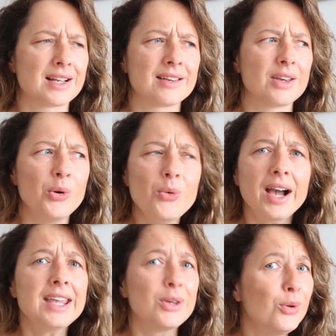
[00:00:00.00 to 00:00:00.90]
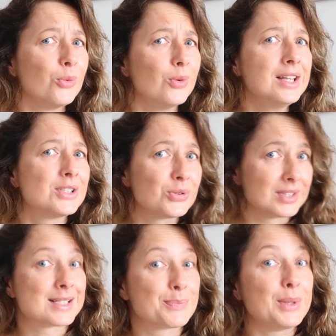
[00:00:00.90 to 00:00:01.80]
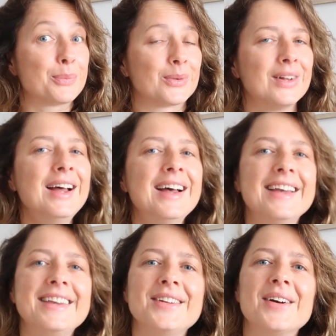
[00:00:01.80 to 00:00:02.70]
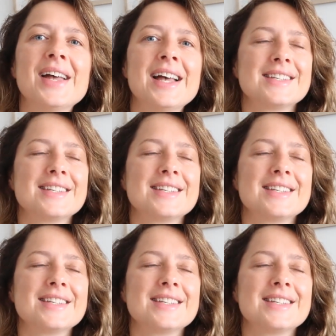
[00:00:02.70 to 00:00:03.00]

like, who are you to these people, you know?